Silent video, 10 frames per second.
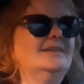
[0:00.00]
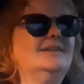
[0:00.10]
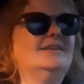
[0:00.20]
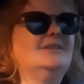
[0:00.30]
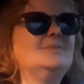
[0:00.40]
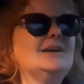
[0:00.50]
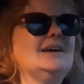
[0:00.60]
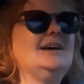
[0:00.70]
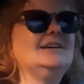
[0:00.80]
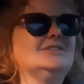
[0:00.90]
Oh my
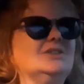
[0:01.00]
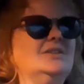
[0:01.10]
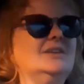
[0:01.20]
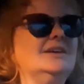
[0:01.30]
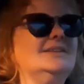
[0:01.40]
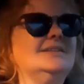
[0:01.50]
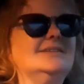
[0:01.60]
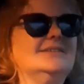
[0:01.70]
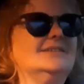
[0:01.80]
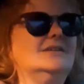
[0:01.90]
gosh. And
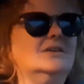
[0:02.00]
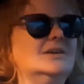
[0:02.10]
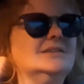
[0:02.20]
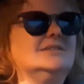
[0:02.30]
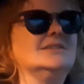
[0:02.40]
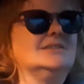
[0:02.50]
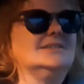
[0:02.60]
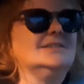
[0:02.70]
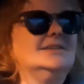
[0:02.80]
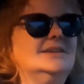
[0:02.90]
then, oh, it's just
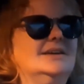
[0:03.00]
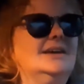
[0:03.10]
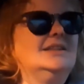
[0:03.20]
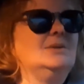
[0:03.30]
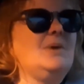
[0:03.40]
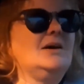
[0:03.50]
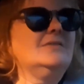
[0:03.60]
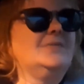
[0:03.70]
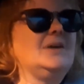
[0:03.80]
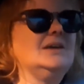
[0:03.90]
the amount
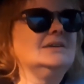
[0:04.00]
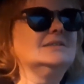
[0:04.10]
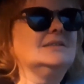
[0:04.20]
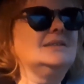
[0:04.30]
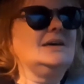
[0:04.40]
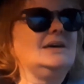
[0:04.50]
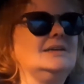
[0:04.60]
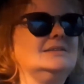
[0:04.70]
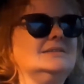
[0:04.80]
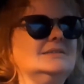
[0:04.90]
of things
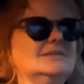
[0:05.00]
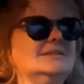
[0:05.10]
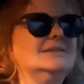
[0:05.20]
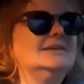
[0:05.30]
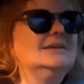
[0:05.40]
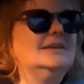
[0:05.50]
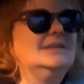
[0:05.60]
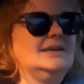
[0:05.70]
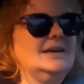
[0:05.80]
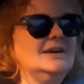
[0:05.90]
that
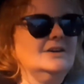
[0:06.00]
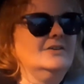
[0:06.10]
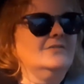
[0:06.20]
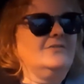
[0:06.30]
they have.